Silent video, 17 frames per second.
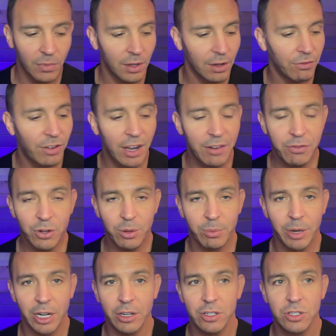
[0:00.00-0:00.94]
fight for your
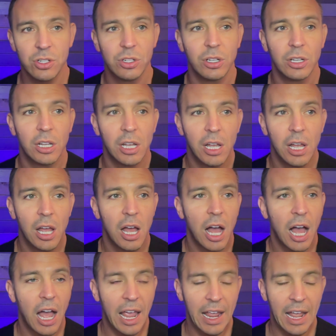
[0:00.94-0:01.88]
marriage.
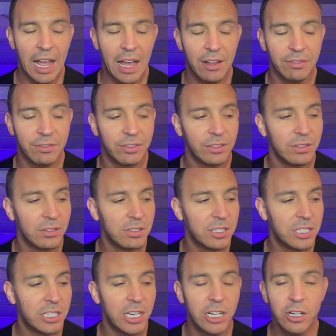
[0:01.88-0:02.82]
I have
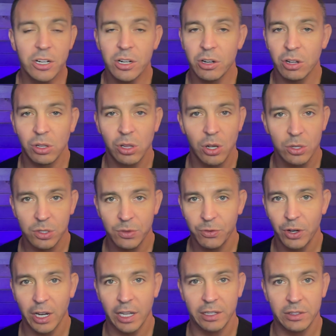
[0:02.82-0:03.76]
dear close
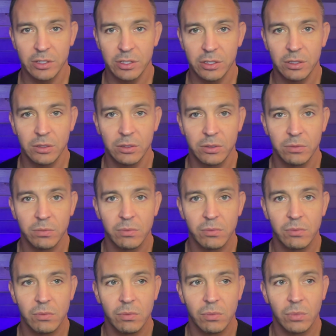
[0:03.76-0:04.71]
friends
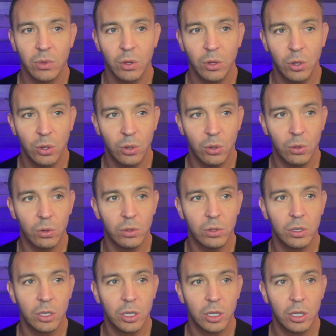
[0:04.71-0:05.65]
who
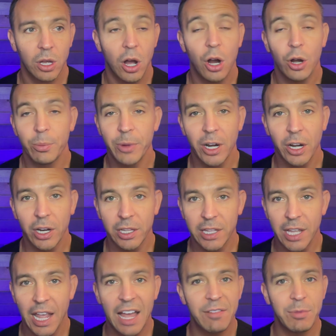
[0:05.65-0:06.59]
are married.
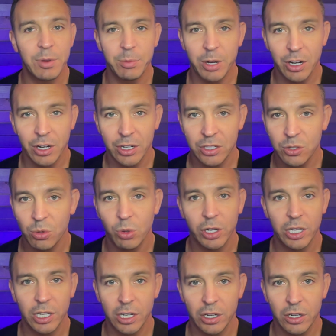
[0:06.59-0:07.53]
They have been married 20
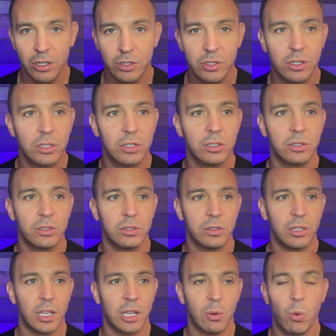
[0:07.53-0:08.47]
years.
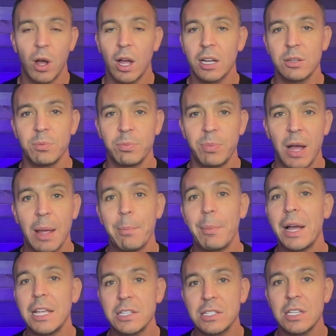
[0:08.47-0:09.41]
They walked by
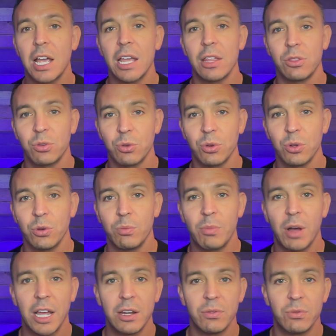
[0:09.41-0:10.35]
my side through
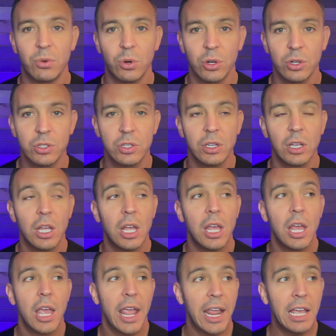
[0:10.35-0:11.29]
my divorce,
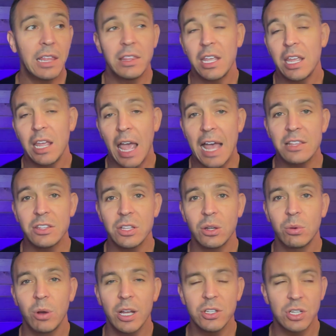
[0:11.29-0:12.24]
and they asked the
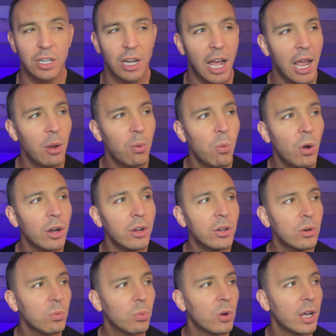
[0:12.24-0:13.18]
question, I
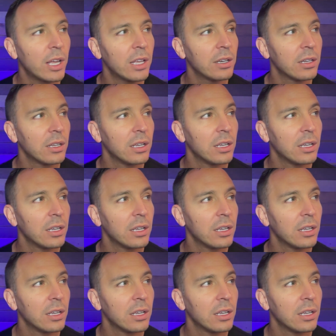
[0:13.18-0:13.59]
wonder what